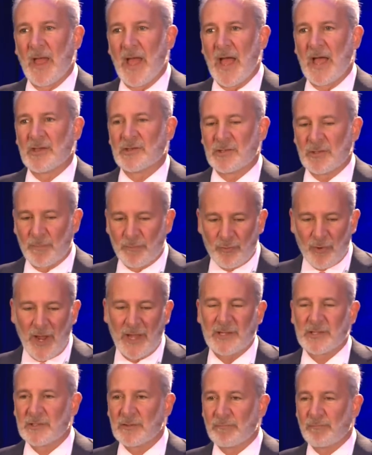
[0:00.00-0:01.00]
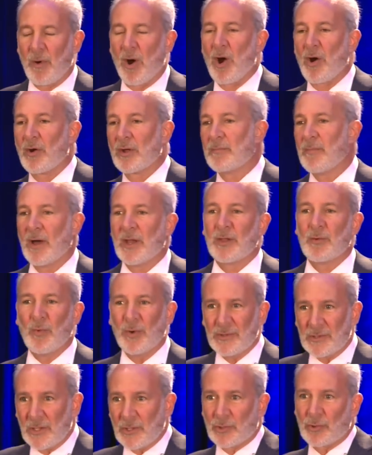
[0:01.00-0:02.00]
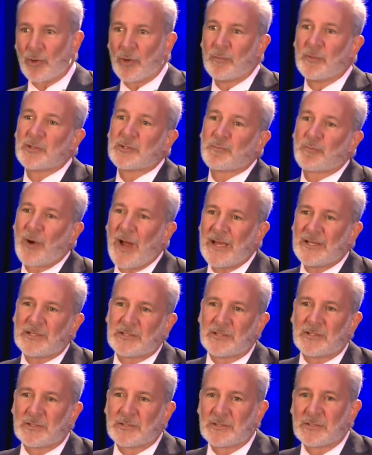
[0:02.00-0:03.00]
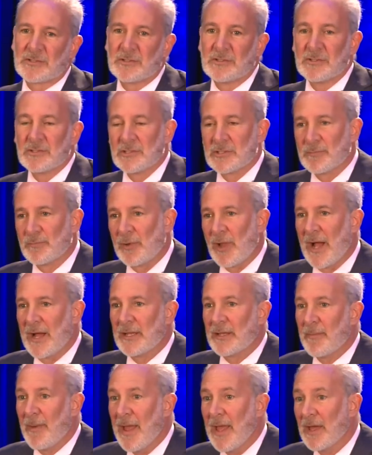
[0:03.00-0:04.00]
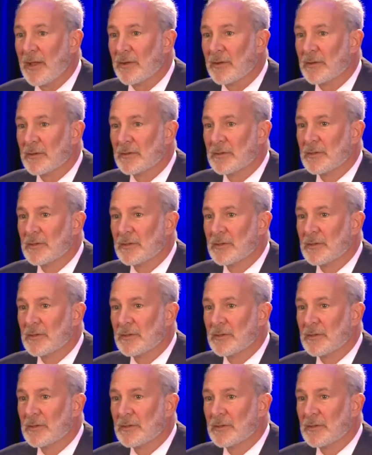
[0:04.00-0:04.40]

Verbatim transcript: as the price of borrowing money, what determines prices? Supply and demand.